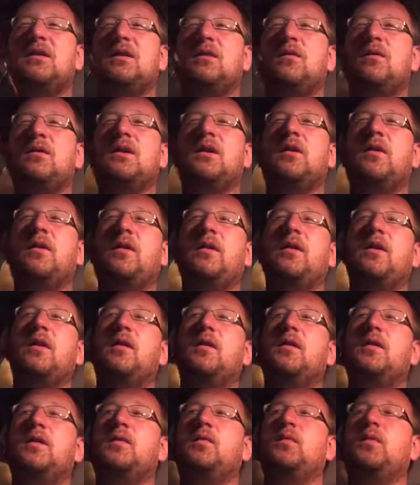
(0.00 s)
don't go to
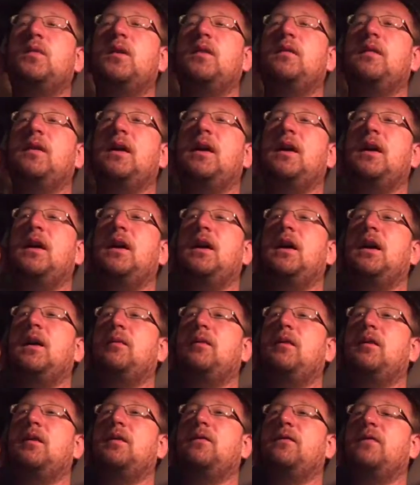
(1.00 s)
those with, hey, I'm
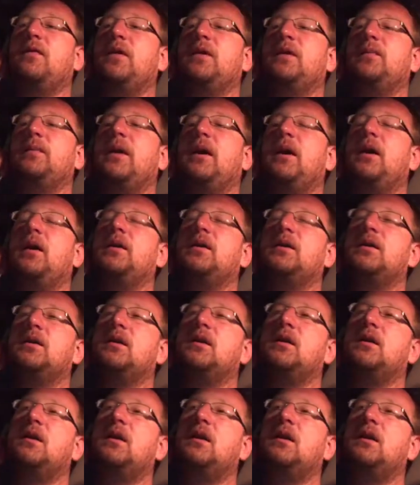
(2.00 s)
looking for a spouse.